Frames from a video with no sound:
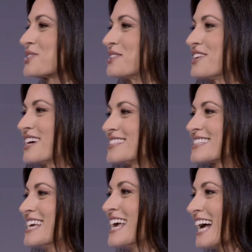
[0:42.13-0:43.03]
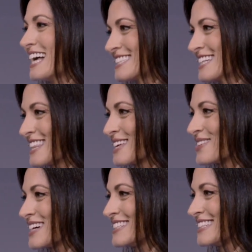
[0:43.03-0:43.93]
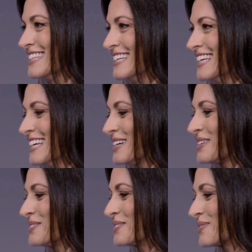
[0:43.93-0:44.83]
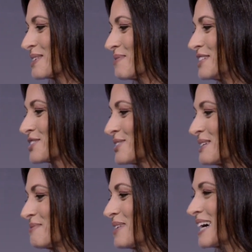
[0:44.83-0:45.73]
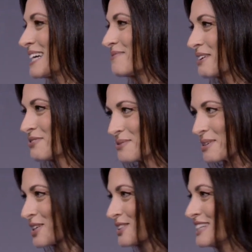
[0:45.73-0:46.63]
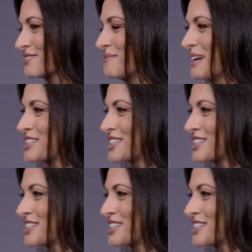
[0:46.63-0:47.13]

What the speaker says: to invite Hassan Al-Thawadi, who will be joined by my former colleague from Al